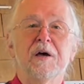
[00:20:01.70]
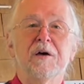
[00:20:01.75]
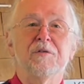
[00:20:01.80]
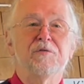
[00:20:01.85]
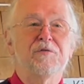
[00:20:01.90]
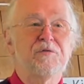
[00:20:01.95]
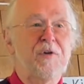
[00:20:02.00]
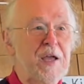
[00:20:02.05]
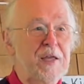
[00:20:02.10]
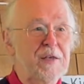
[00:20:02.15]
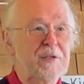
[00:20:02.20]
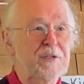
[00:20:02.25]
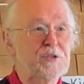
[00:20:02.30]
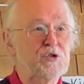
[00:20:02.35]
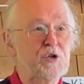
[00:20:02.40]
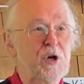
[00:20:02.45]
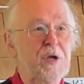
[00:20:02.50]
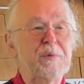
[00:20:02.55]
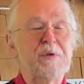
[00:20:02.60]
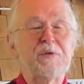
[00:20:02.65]
find
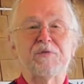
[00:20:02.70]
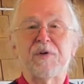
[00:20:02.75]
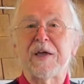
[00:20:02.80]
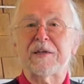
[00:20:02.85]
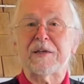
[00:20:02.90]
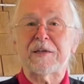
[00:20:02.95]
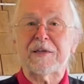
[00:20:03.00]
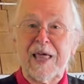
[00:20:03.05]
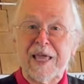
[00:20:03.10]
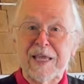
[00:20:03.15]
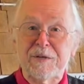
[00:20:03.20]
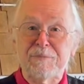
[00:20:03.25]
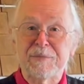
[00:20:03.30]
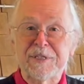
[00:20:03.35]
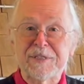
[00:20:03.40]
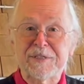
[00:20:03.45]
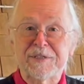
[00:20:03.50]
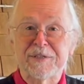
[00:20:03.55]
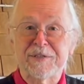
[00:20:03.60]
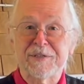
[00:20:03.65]
enjoyment, find
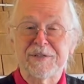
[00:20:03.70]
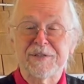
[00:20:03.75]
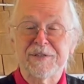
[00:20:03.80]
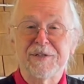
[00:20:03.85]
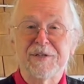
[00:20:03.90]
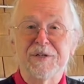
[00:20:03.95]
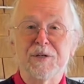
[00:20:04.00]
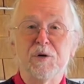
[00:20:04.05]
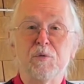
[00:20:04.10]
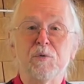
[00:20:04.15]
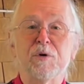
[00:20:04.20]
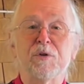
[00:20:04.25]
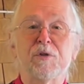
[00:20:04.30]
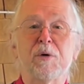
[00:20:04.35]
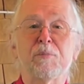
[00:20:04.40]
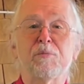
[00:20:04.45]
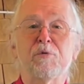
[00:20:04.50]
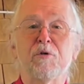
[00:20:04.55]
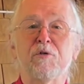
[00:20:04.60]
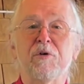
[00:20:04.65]
enlightenment with our
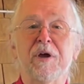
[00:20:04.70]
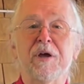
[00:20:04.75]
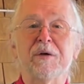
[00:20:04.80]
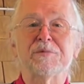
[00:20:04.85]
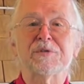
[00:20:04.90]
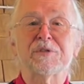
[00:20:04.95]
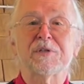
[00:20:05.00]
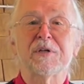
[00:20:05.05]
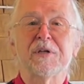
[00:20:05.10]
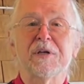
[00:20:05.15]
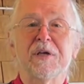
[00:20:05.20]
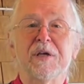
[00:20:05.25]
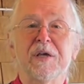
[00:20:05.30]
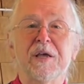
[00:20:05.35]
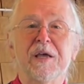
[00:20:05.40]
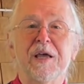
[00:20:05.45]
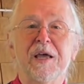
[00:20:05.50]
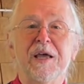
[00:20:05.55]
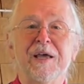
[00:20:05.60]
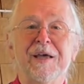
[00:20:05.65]
programs.
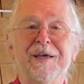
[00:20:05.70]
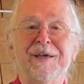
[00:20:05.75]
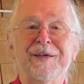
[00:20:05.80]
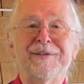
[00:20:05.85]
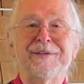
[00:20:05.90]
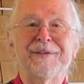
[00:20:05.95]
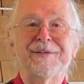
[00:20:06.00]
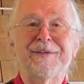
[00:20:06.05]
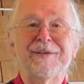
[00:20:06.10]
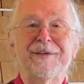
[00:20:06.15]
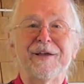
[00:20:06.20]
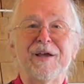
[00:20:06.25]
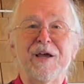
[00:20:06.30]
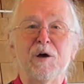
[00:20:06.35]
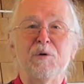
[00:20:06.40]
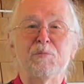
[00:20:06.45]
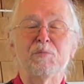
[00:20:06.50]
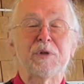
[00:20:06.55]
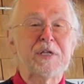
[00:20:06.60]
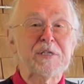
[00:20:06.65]
And
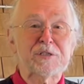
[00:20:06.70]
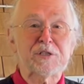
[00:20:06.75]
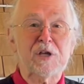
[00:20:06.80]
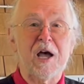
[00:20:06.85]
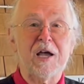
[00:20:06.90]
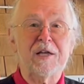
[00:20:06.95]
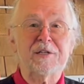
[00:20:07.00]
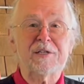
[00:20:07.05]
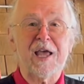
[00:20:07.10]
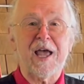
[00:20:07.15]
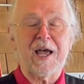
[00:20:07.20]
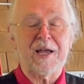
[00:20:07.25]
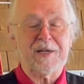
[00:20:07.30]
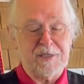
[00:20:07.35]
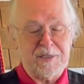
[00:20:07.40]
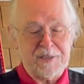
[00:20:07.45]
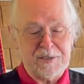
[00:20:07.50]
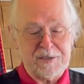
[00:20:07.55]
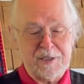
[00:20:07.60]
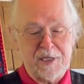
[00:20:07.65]
please contact
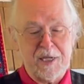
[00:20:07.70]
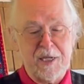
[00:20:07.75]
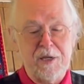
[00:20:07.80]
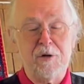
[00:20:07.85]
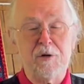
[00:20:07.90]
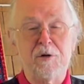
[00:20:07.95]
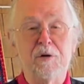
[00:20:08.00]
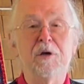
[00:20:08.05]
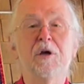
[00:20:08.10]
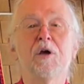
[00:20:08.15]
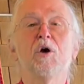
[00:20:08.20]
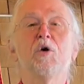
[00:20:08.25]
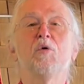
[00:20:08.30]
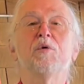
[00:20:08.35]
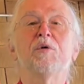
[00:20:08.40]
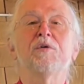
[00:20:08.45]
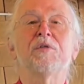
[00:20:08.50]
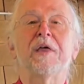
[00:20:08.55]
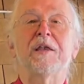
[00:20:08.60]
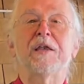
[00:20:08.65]
us here
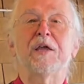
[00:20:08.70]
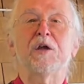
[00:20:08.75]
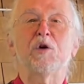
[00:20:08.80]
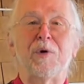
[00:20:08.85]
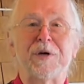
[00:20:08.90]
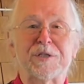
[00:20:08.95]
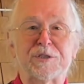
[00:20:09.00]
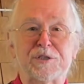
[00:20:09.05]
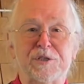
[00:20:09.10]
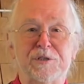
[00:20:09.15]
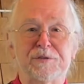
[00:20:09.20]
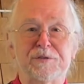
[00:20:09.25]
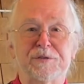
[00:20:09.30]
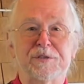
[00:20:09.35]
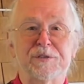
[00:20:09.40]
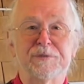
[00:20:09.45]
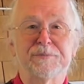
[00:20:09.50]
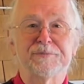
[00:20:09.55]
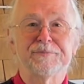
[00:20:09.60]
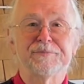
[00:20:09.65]
with any questions.
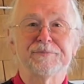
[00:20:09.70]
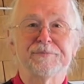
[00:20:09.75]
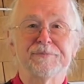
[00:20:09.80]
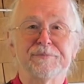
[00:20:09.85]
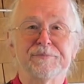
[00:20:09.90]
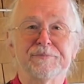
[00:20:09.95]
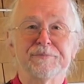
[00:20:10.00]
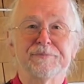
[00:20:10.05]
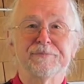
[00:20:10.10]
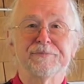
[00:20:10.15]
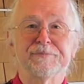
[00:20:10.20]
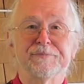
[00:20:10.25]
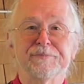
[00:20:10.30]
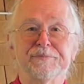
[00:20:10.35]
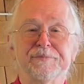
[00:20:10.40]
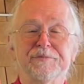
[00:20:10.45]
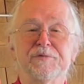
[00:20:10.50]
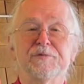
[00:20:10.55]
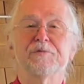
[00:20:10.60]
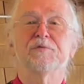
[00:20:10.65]

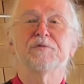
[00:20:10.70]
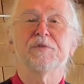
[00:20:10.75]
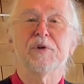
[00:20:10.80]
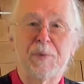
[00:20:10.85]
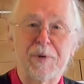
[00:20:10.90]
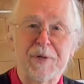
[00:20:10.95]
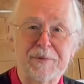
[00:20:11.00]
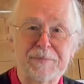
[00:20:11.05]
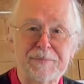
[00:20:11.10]
Farewell.